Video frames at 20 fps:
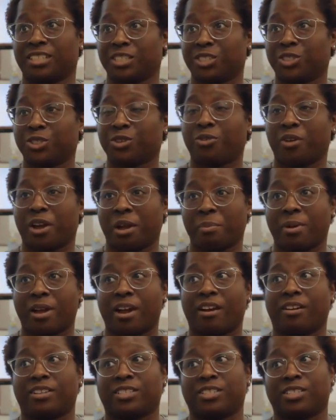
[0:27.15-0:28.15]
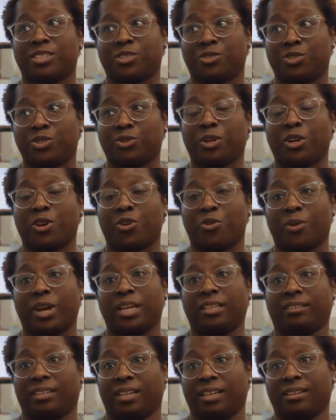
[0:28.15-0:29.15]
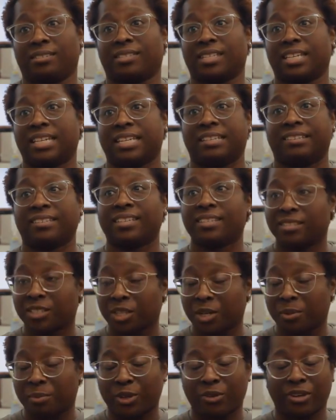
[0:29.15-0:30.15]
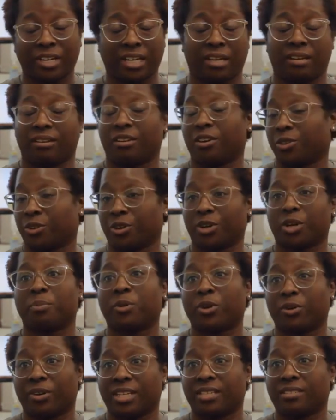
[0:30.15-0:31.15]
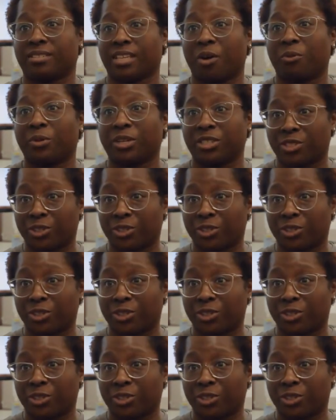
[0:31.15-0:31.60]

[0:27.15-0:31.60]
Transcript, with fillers: Digital Grandparents is doing great things in this community and other communities that we